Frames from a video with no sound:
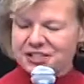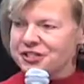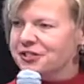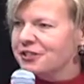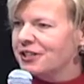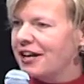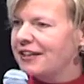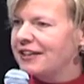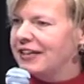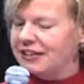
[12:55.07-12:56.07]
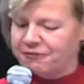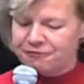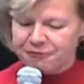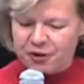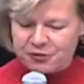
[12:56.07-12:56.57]
stood on the
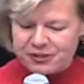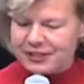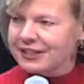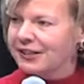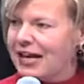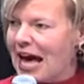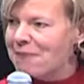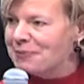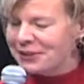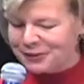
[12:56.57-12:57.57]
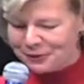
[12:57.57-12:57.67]
frozen Capitol